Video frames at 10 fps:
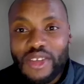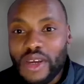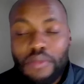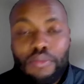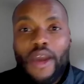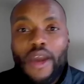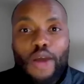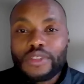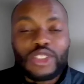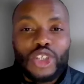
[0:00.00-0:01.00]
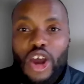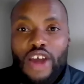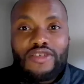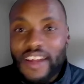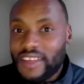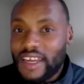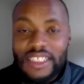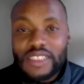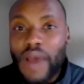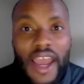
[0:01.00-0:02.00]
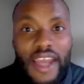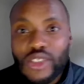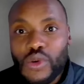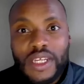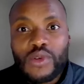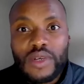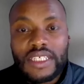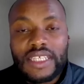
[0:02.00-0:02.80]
You can buy options contract that expire in 2026. Oh,